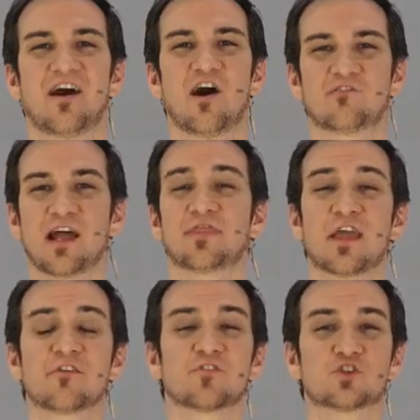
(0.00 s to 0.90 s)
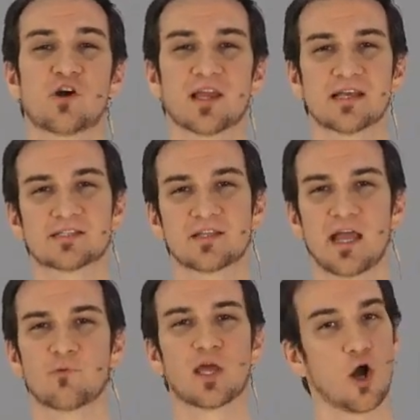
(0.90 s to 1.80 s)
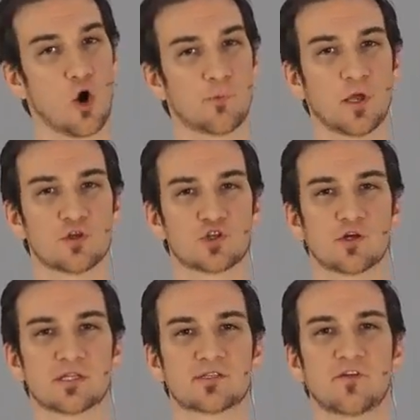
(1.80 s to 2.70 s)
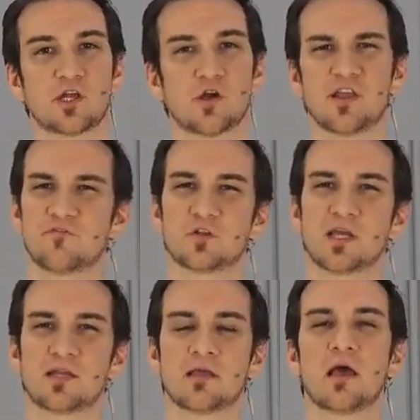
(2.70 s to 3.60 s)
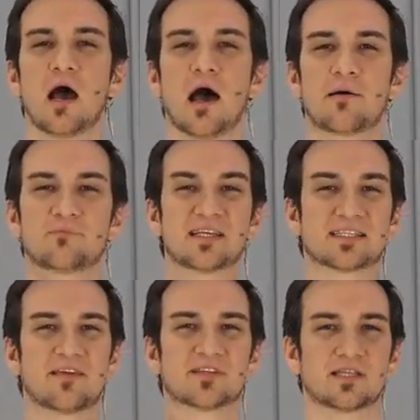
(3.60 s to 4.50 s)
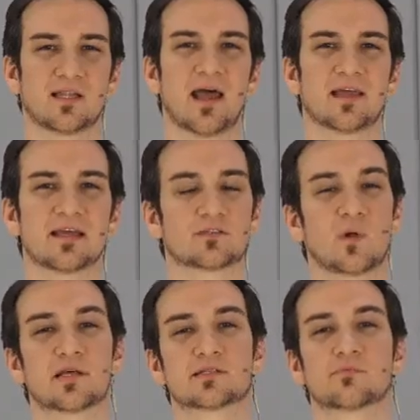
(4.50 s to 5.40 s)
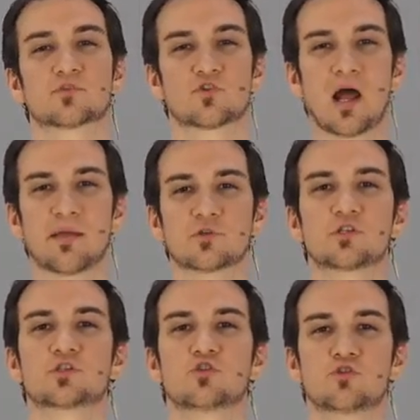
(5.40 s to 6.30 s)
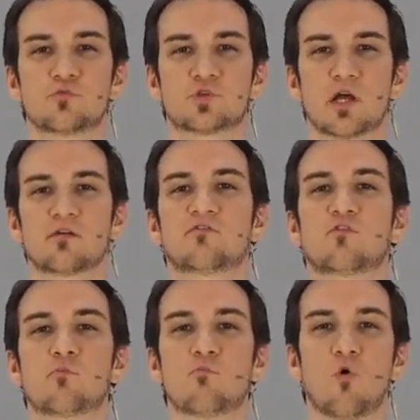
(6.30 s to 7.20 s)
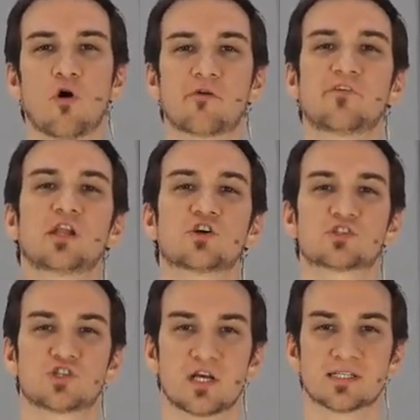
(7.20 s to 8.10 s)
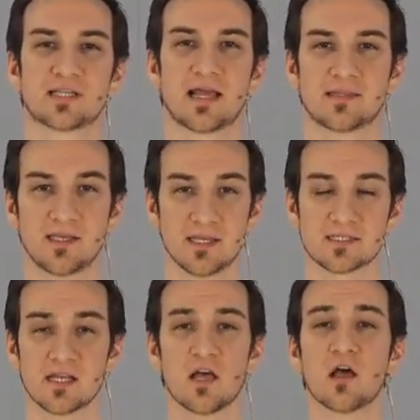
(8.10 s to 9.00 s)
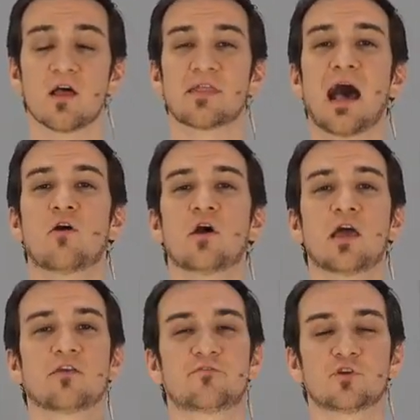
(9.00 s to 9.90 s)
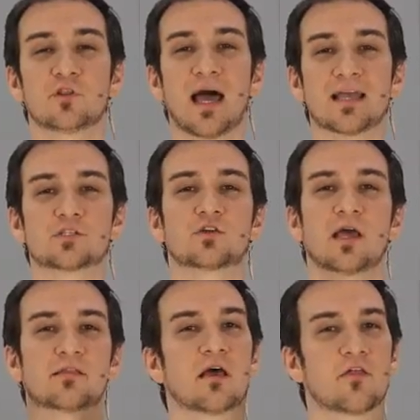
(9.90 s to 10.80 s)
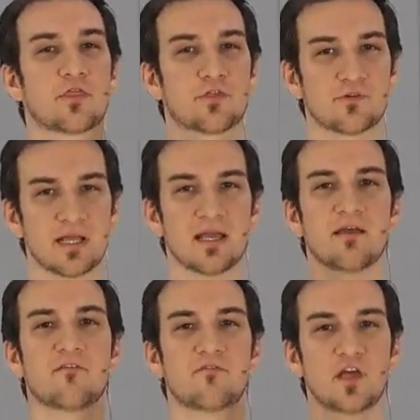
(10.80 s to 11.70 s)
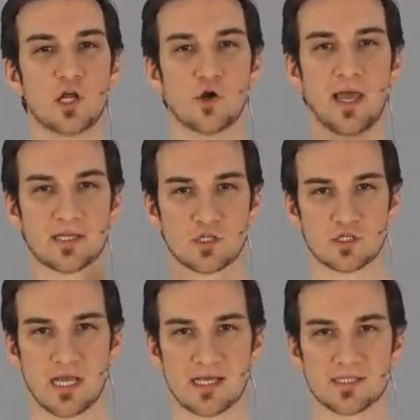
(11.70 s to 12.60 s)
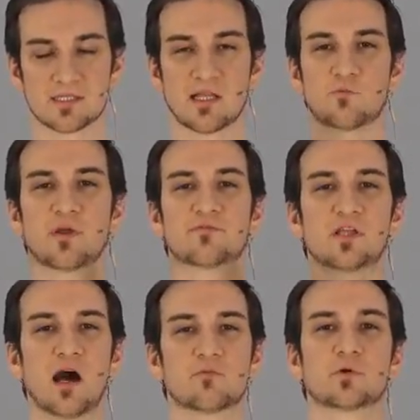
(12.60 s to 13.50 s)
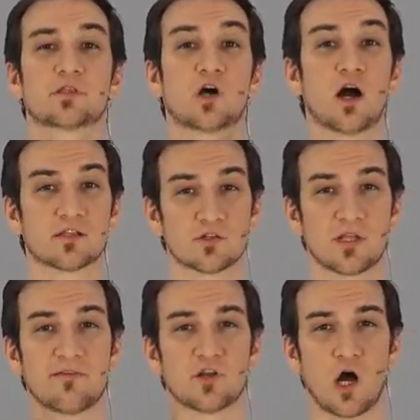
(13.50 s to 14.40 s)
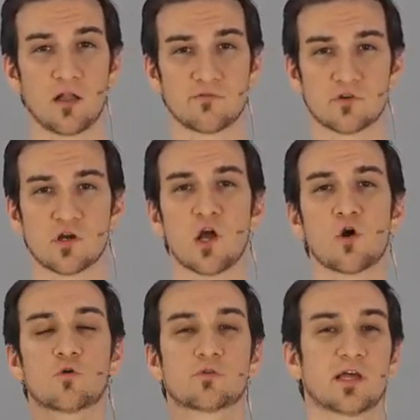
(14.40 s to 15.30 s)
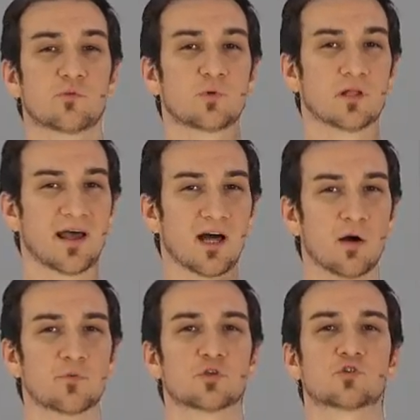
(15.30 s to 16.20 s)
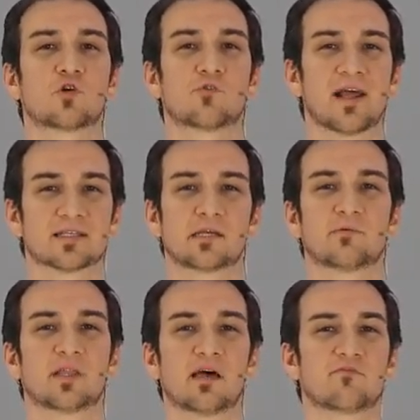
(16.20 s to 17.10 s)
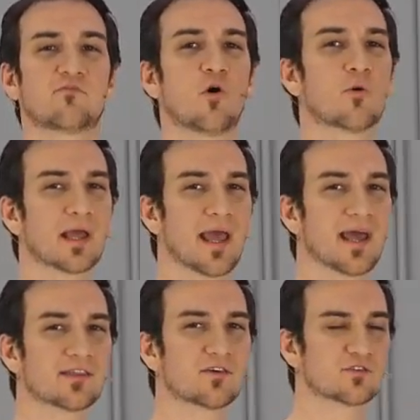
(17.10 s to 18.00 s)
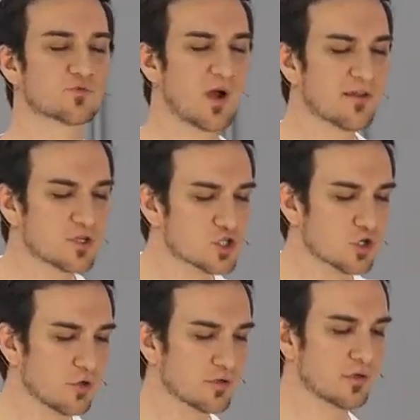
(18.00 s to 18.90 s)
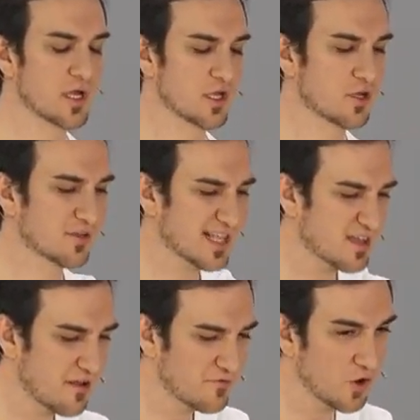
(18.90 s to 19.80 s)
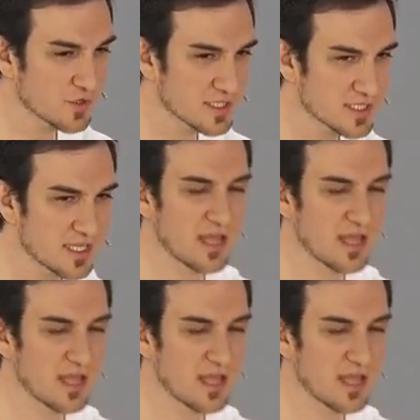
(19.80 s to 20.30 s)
All right, thank you for joining us today. We hope you enjoyed this video. And if you did, please give us a like as well as subscribe to this YouTube channel for more videos just like this. Now, if you'd like to get 3 video exercises that we've done with Dr. David Oliver that will help you to correct some of that forward head, those rounded shoulder, that kyphosis